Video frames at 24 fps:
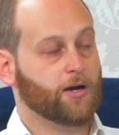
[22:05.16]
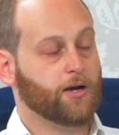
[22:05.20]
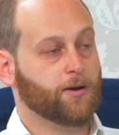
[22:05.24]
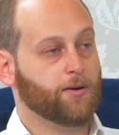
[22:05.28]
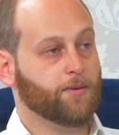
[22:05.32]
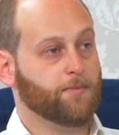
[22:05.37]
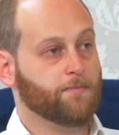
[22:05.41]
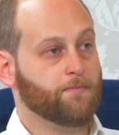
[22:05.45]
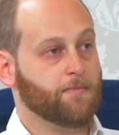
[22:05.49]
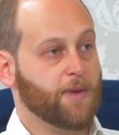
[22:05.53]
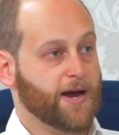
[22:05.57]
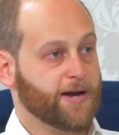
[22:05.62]

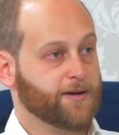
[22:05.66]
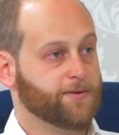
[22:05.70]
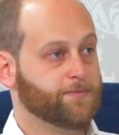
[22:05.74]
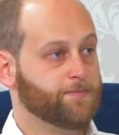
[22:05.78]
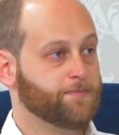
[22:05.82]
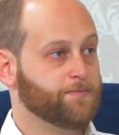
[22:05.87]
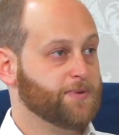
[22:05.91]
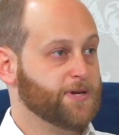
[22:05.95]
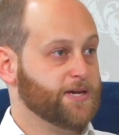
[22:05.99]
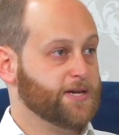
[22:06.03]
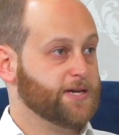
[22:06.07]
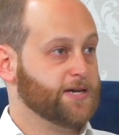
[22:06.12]
might
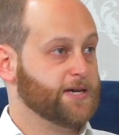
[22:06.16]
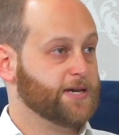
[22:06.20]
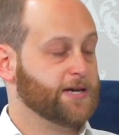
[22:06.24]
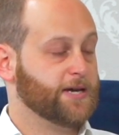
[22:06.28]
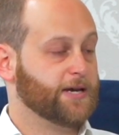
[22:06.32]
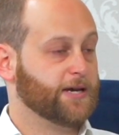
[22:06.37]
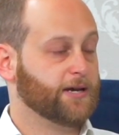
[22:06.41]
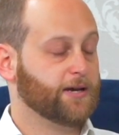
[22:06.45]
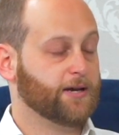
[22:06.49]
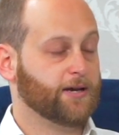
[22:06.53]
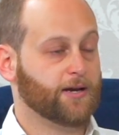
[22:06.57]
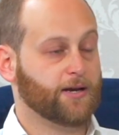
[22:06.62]

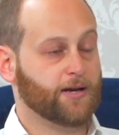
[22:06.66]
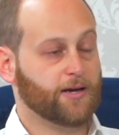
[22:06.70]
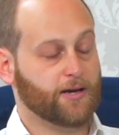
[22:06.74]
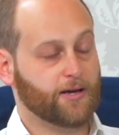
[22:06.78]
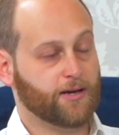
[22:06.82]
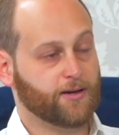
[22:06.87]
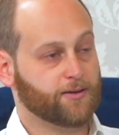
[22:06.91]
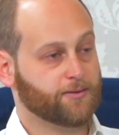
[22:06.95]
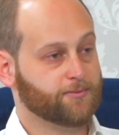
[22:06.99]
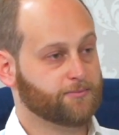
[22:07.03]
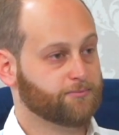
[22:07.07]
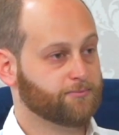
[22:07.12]
be
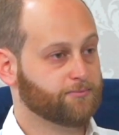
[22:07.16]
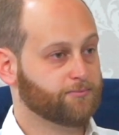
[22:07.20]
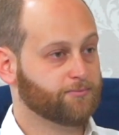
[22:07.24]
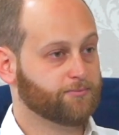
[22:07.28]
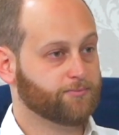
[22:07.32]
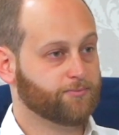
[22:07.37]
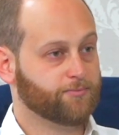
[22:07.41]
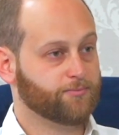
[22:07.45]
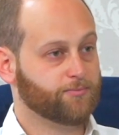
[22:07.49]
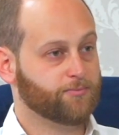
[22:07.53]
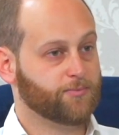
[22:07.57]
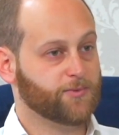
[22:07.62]

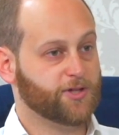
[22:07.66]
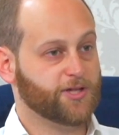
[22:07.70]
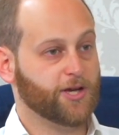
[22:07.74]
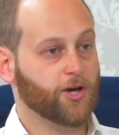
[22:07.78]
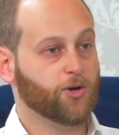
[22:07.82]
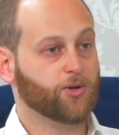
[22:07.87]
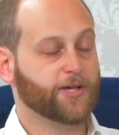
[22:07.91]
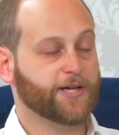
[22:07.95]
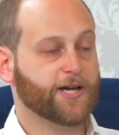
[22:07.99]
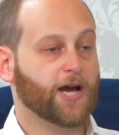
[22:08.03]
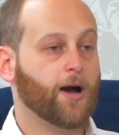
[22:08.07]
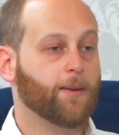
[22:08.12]
the
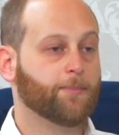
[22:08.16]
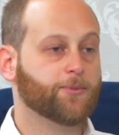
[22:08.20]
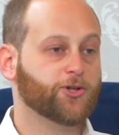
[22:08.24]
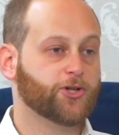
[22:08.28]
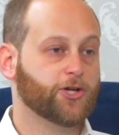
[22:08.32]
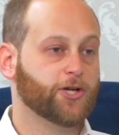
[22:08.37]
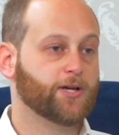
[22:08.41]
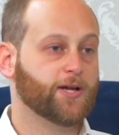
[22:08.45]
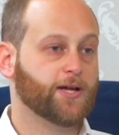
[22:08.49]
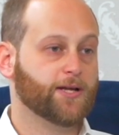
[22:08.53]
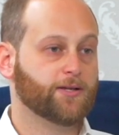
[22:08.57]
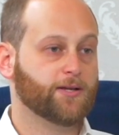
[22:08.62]
only
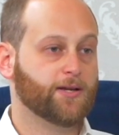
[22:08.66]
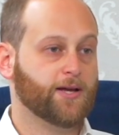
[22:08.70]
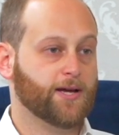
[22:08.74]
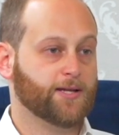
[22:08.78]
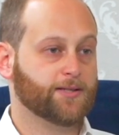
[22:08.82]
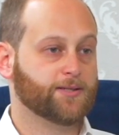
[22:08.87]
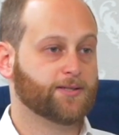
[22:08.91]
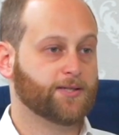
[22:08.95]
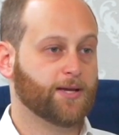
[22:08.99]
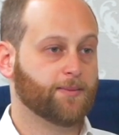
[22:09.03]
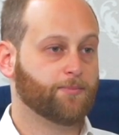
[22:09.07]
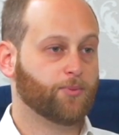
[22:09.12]
option
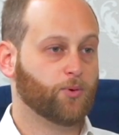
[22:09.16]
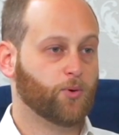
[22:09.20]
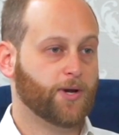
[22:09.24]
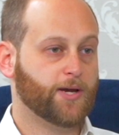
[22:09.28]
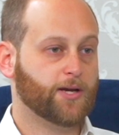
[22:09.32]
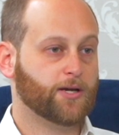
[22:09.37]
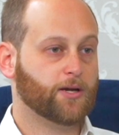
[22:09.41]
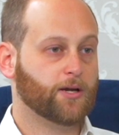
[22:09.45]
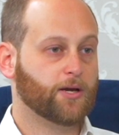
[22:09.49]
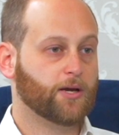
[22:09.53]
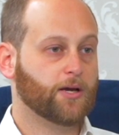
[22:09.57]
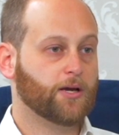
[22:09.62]
at some
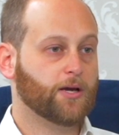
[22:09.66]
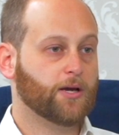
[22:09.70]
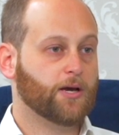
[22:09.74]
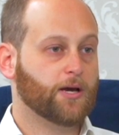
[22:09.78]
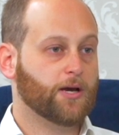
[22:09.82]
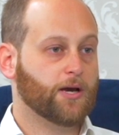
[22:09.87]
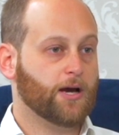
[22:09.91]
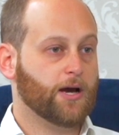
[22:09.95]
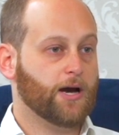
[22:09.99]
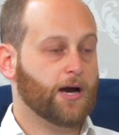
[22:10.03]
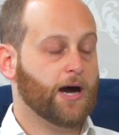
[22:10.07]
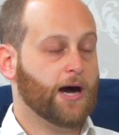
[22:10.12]
point.
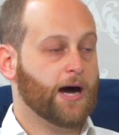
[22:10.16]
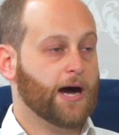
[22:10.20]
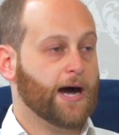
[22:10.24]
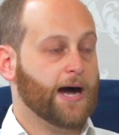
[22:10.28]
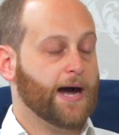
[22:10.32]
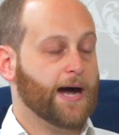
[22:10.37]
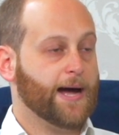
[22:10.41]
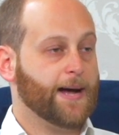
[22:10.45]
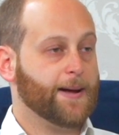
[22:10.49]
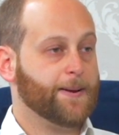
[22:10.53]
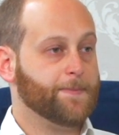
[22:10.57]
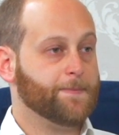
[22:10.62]

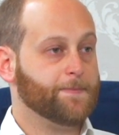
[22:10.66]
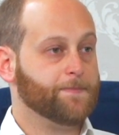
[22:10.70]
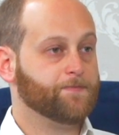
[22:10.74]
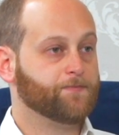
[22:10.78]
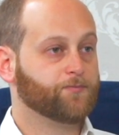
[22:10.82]
But